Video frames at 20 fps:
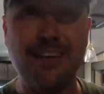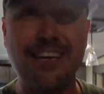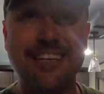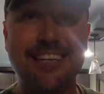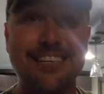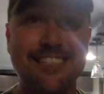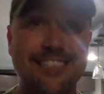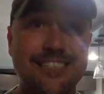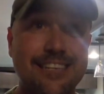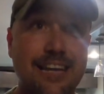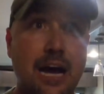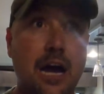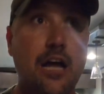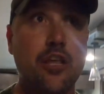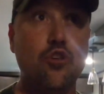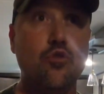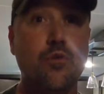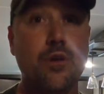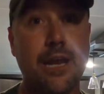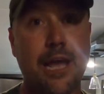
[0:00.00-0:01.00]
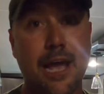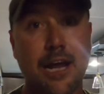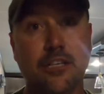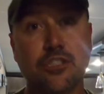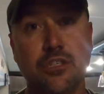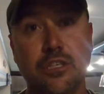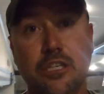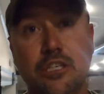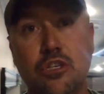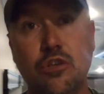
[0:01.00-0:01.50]
It does not. You can
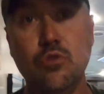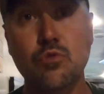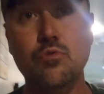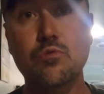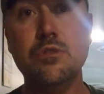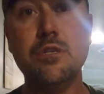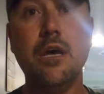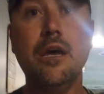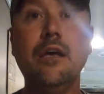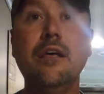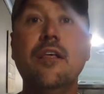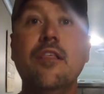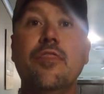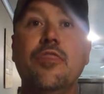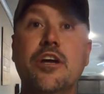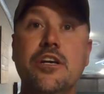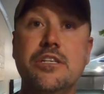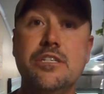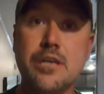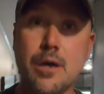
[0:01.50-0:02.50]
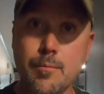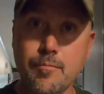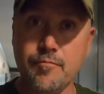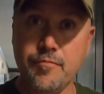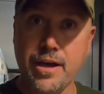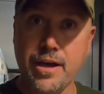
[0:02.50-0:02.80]
actually use the dump